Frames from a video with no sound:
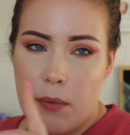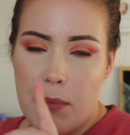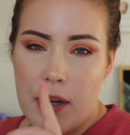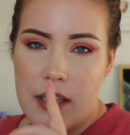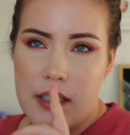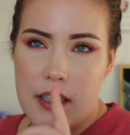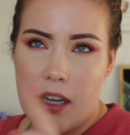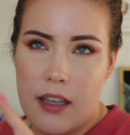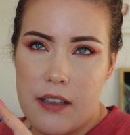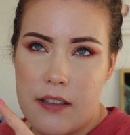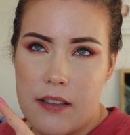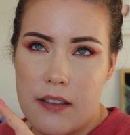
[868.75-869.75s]
but it
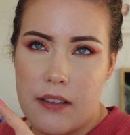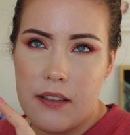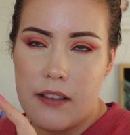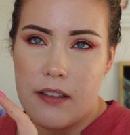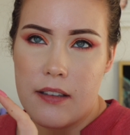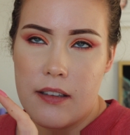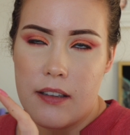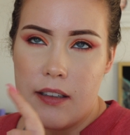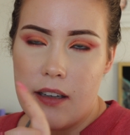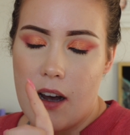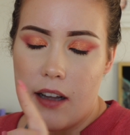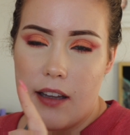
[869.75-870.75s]
does
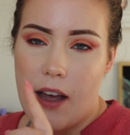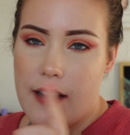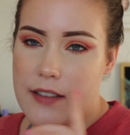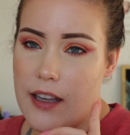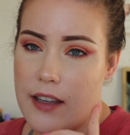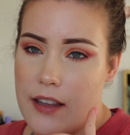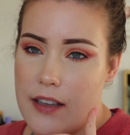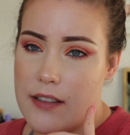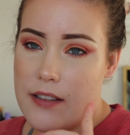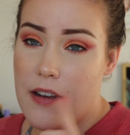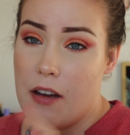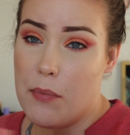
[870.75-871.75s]
not last like
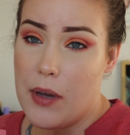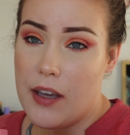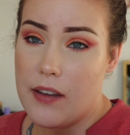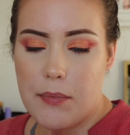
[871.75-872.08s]
this on me.